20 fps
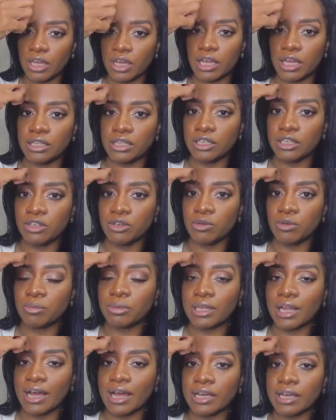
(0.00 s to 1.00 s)
and then you
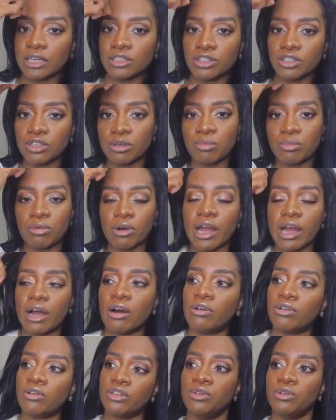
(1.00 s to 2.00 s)
apply it to your
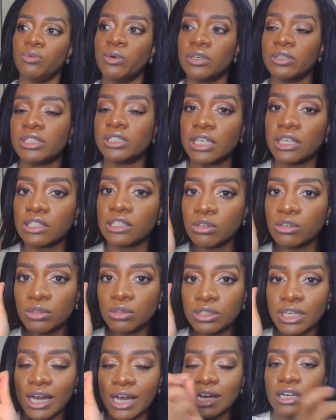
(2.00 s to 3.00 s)
brow, you will see a little
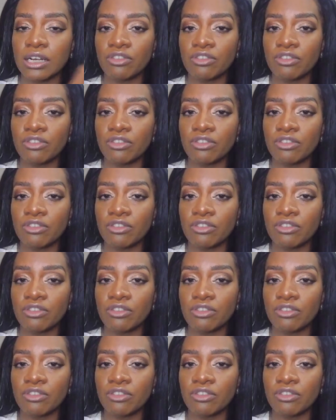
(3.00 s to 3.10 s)
dot